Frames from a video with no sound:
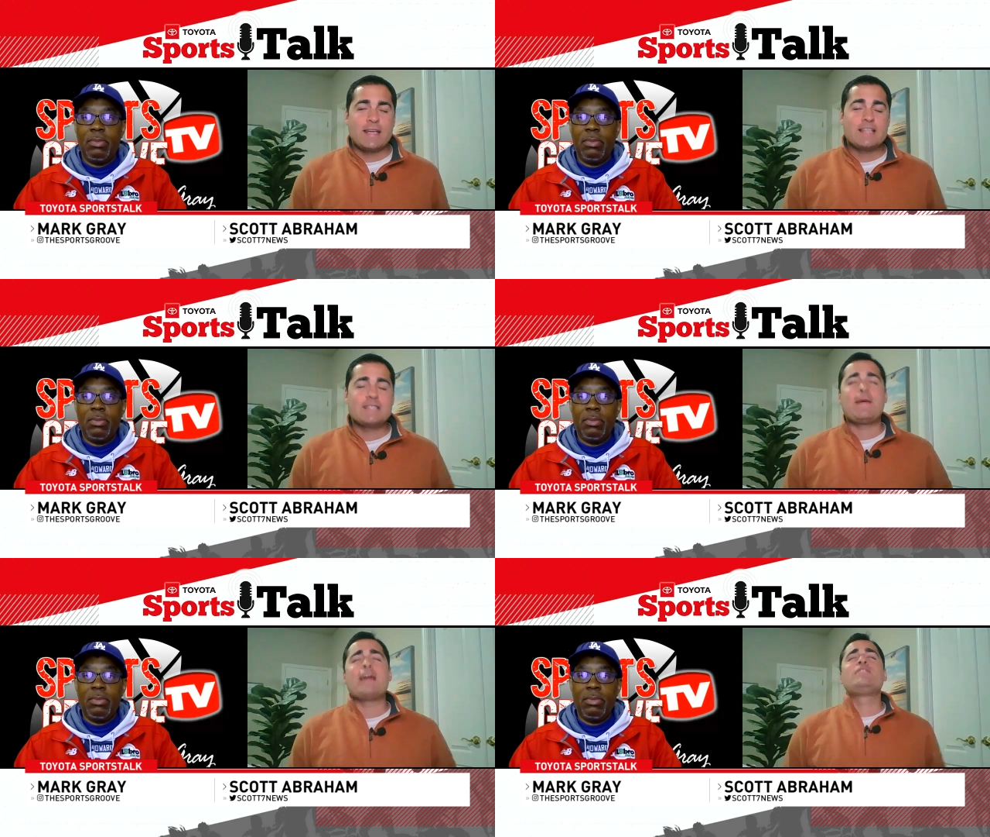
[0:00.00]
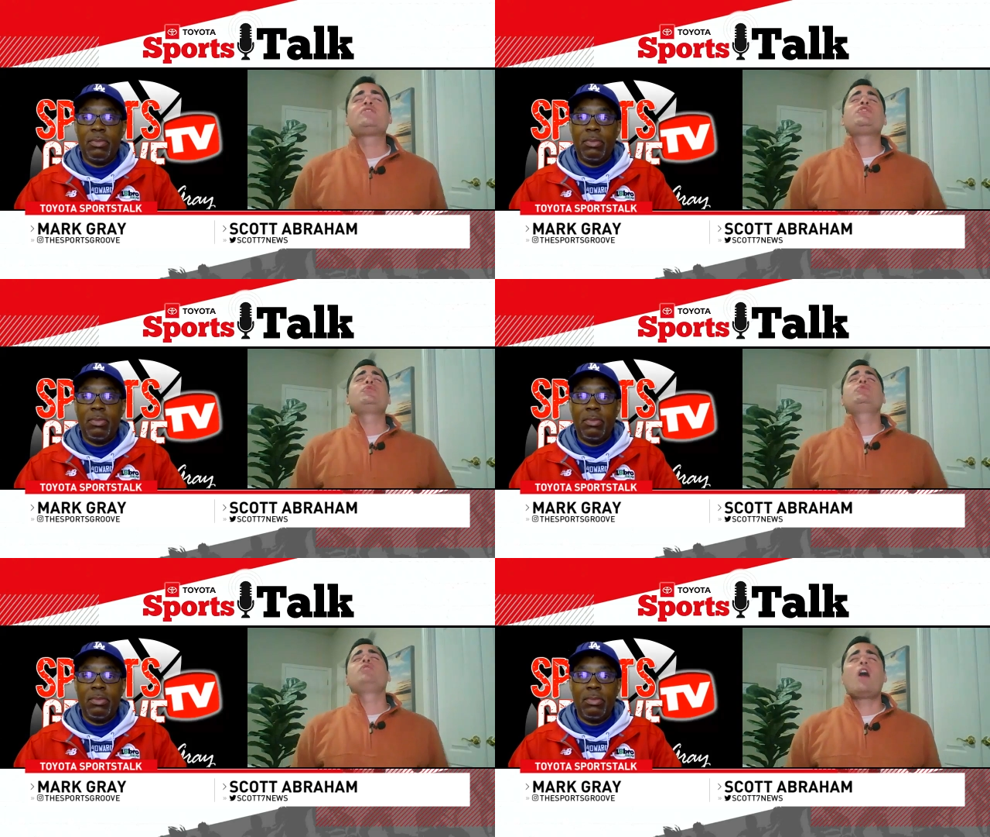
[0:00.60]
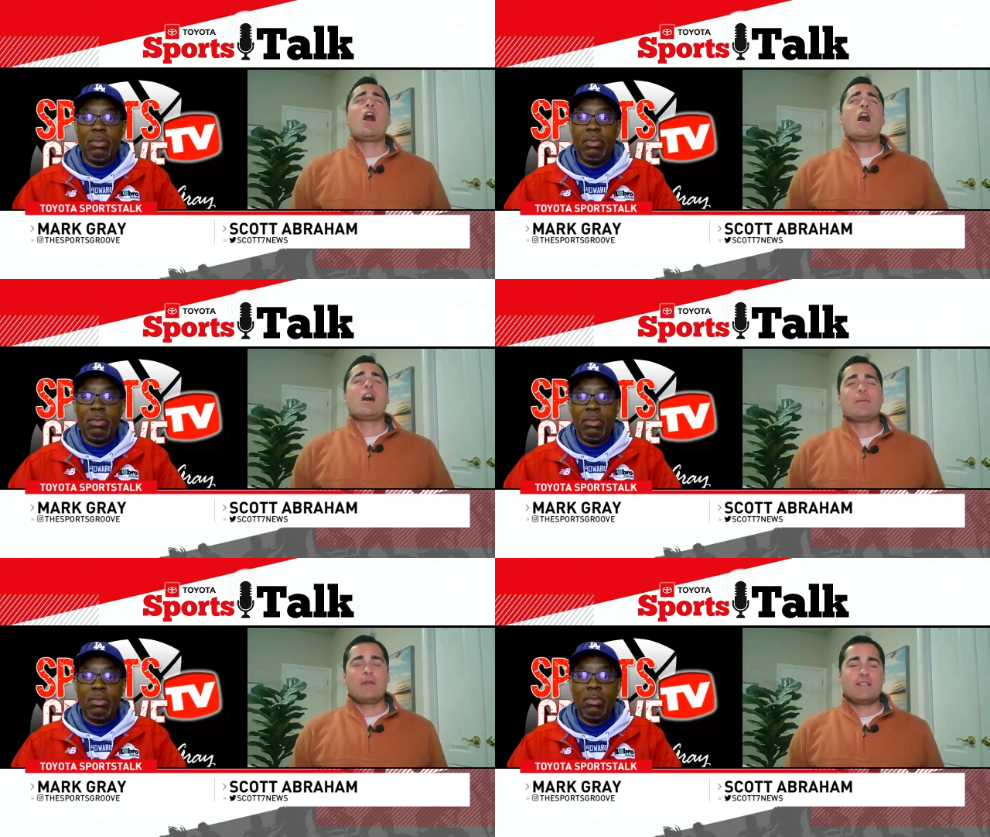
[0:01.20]
Speaker 1: It has been too long,
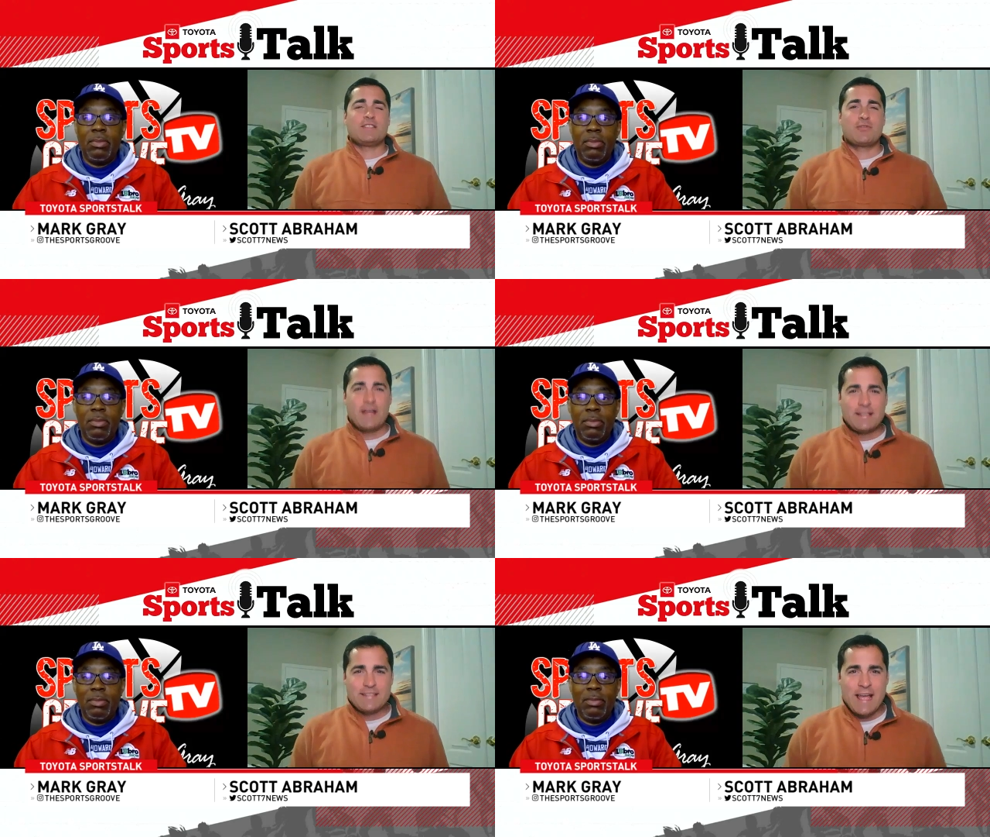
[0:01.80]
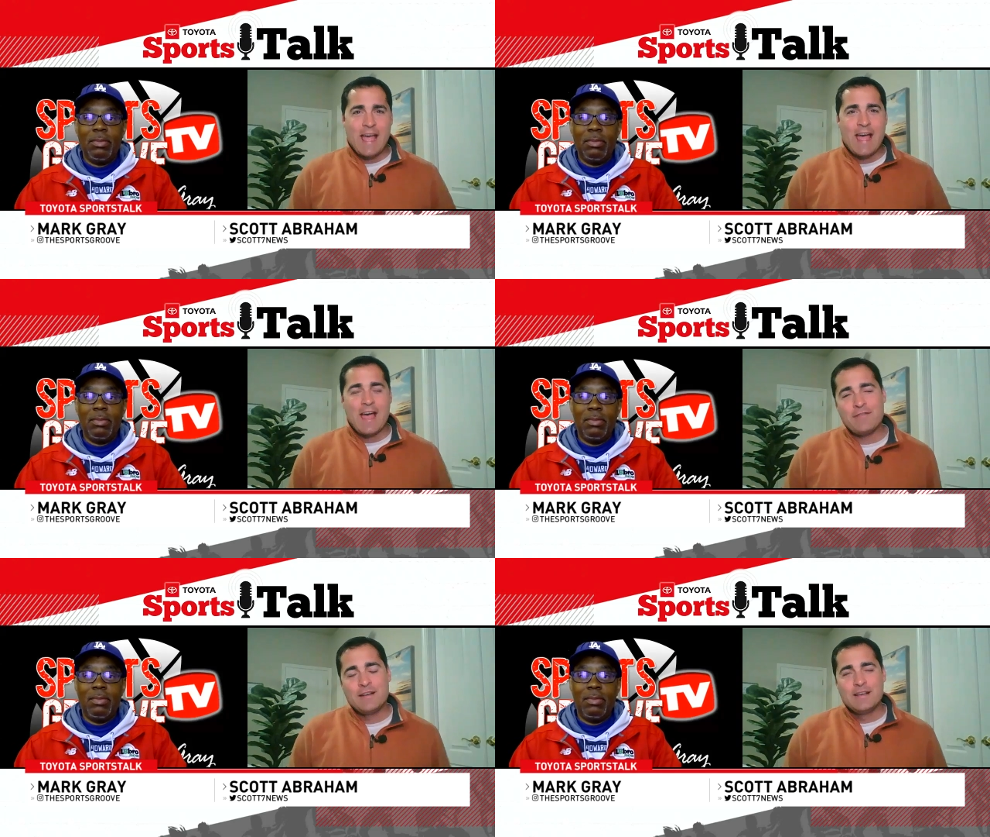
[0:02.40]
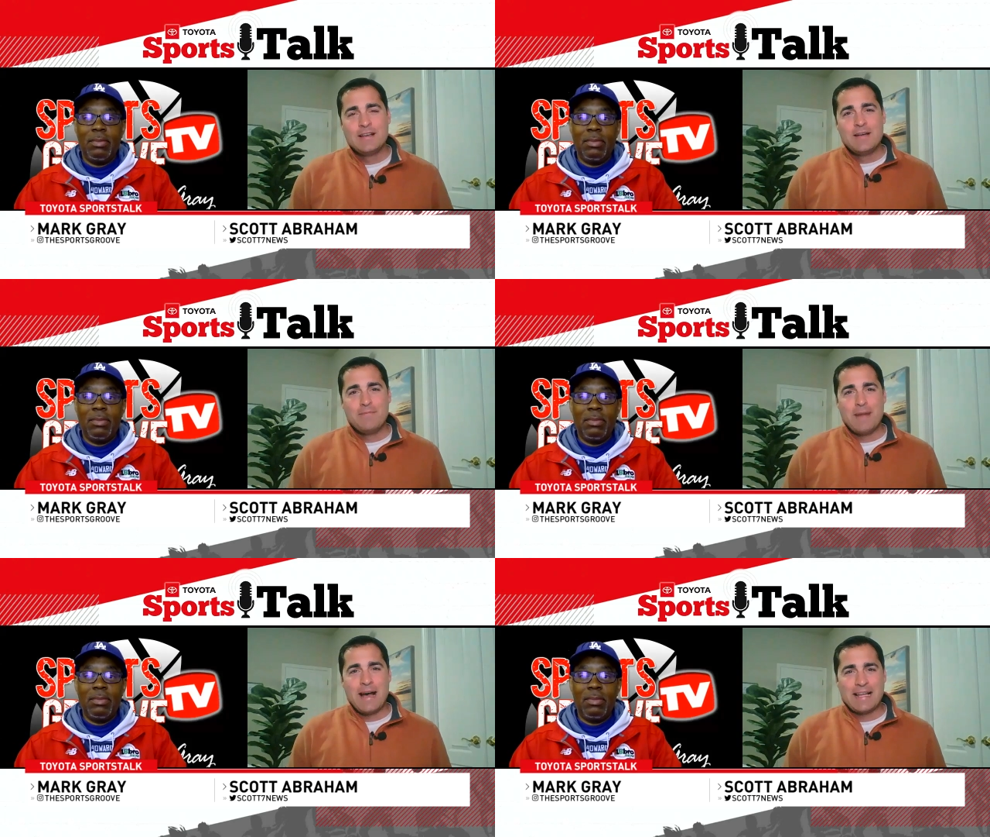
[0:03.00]
but it's great to have
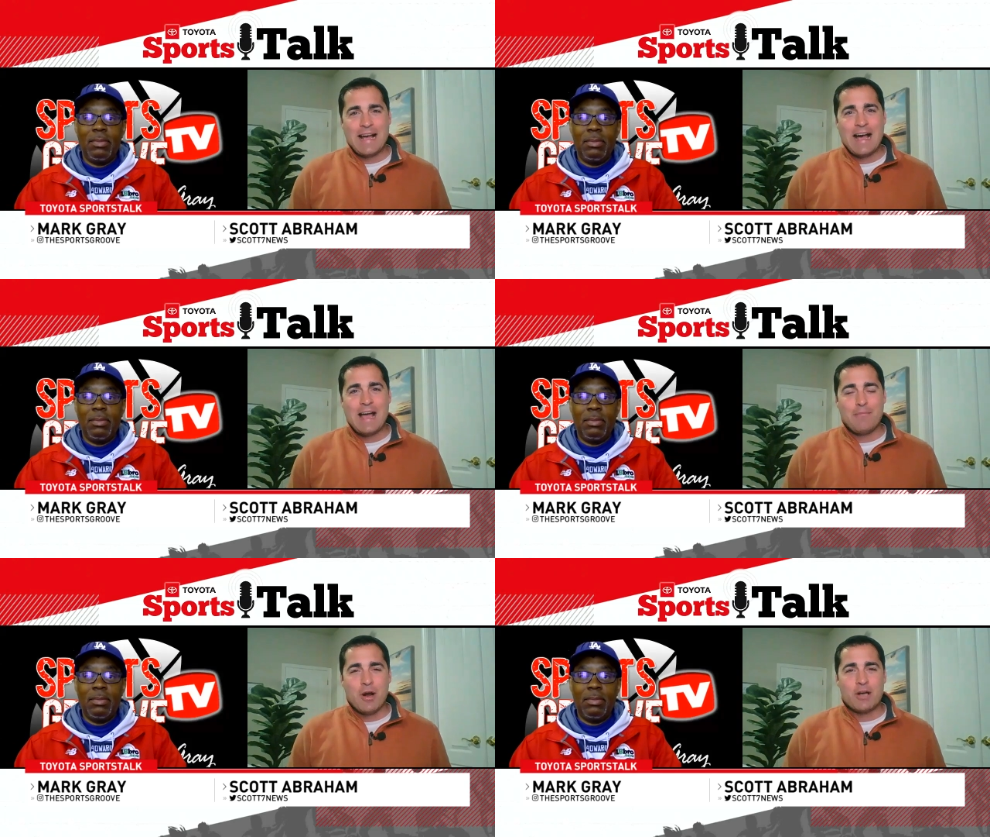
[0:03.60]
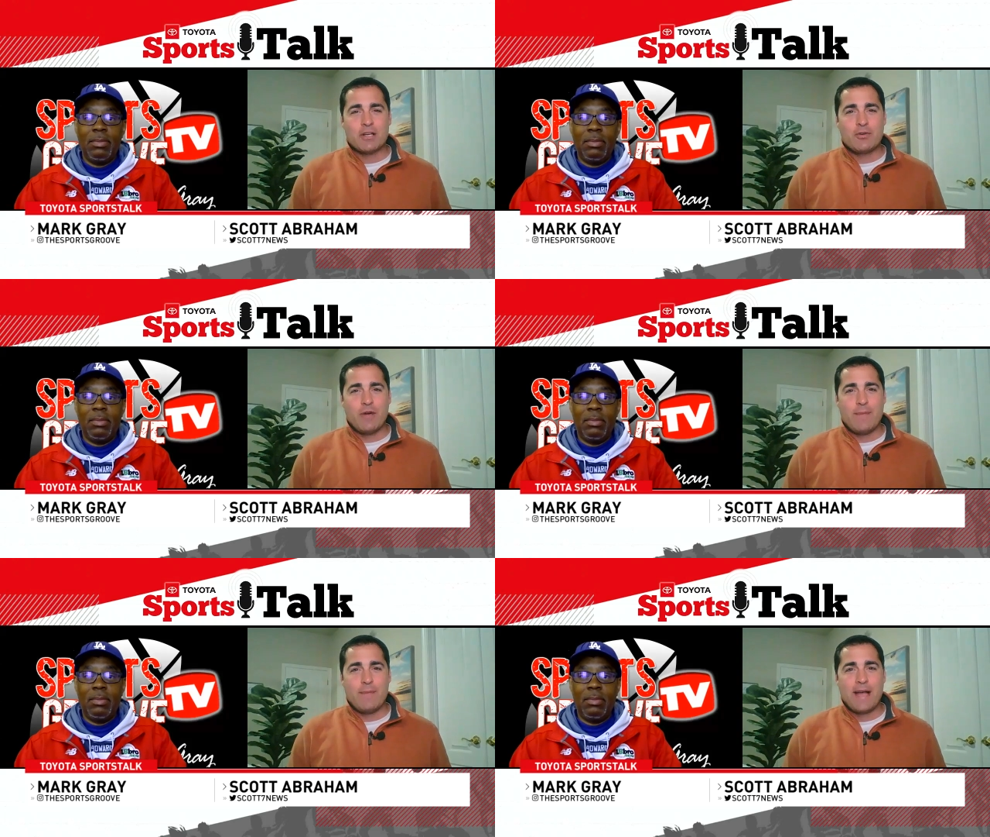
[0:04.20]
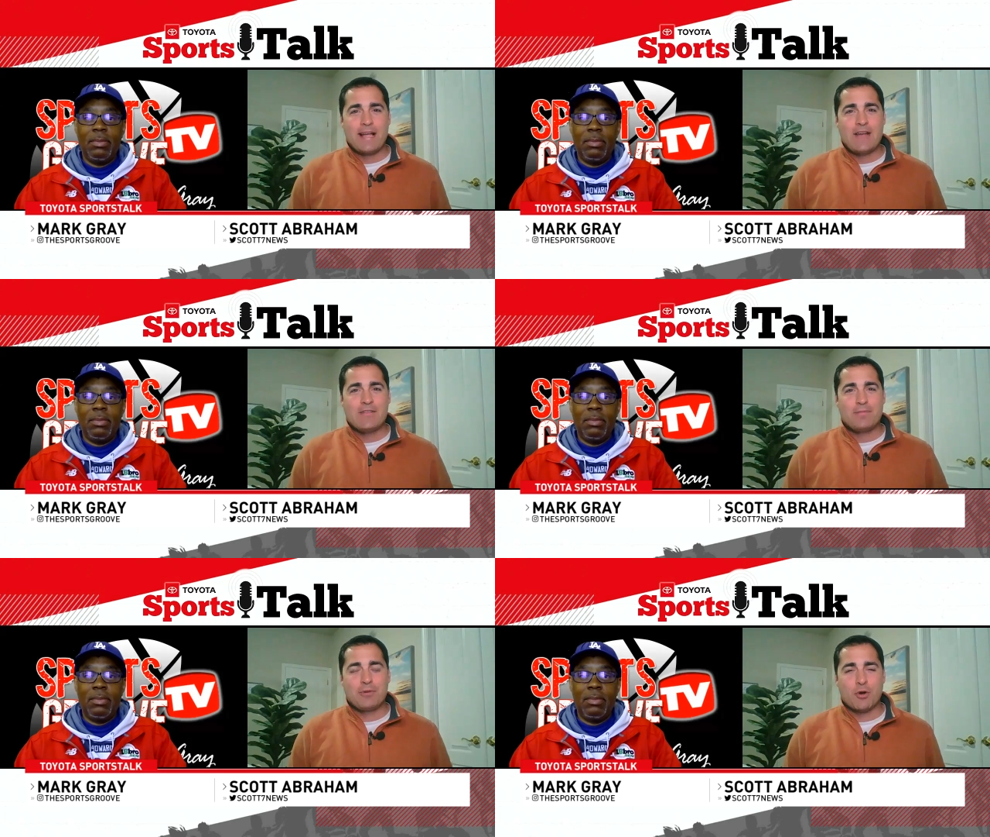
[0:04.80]
my guy, Mark Gray, back on the
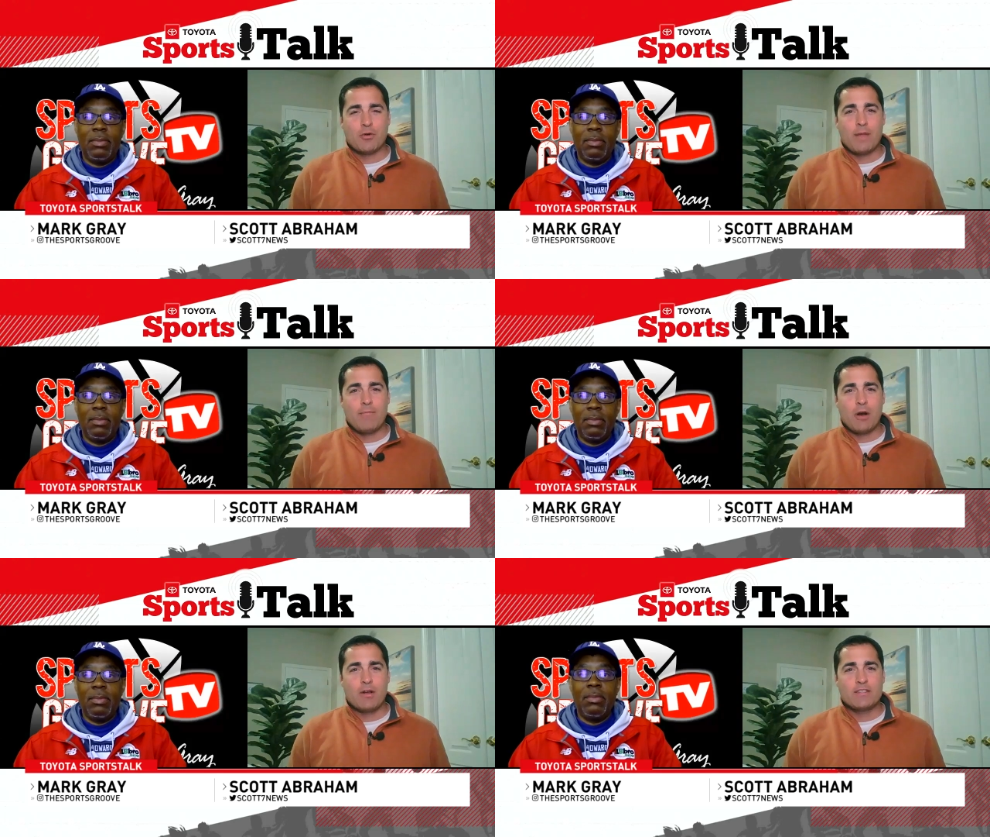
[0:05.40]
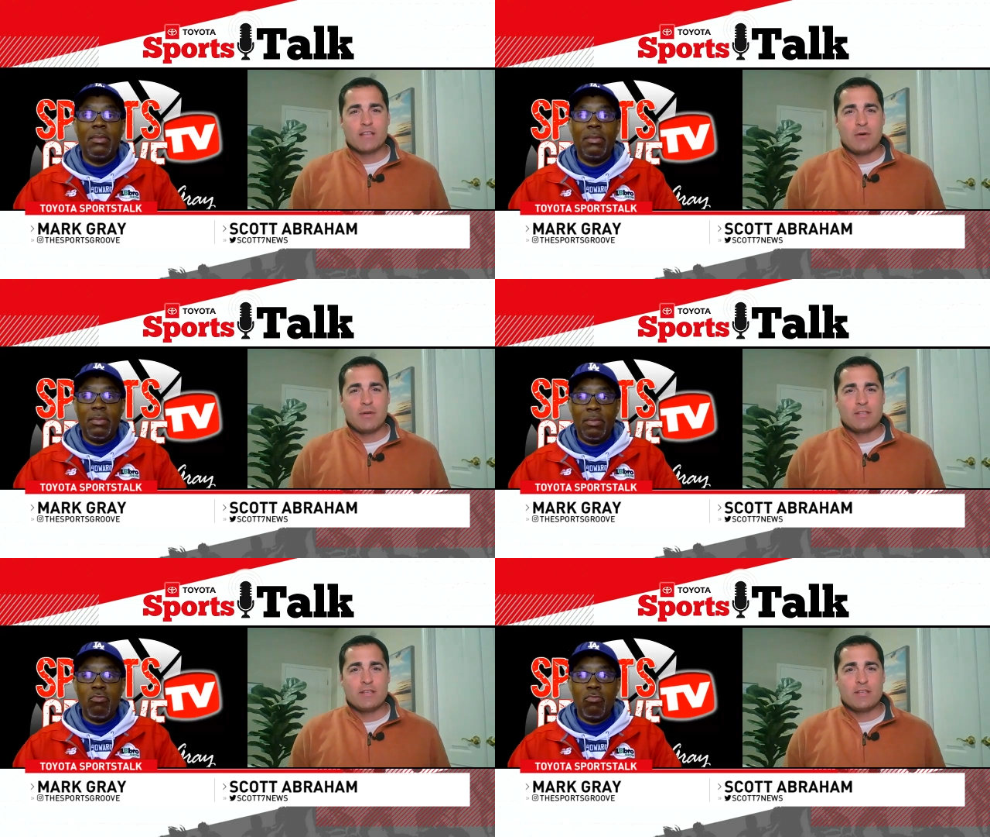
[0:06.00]
program. Mark, as always,